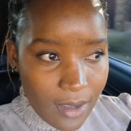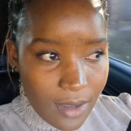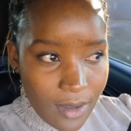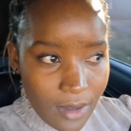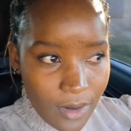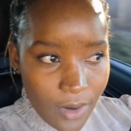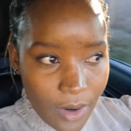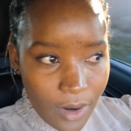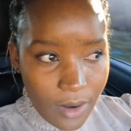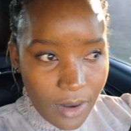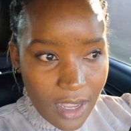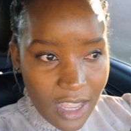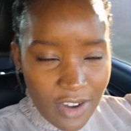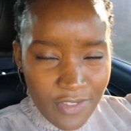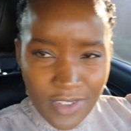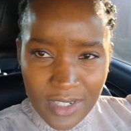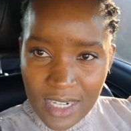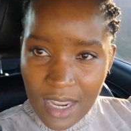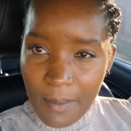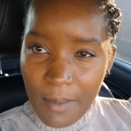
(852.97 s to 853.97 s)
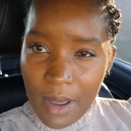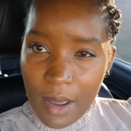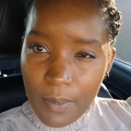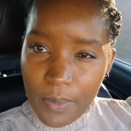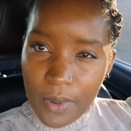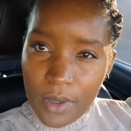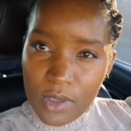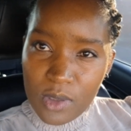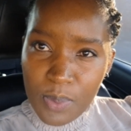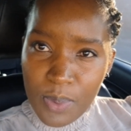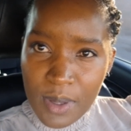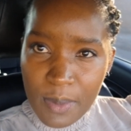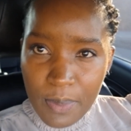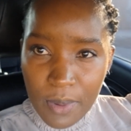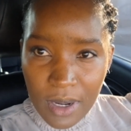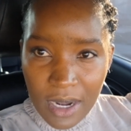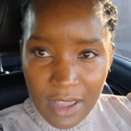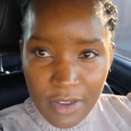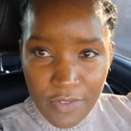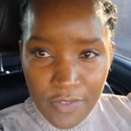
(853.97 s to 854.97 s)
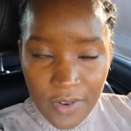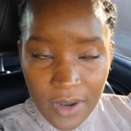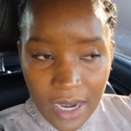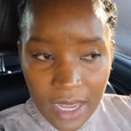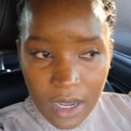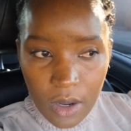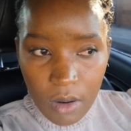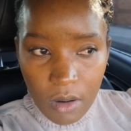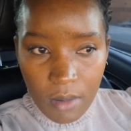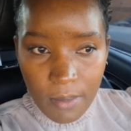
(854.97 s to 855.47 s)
You know, every time I approach people, I feel like,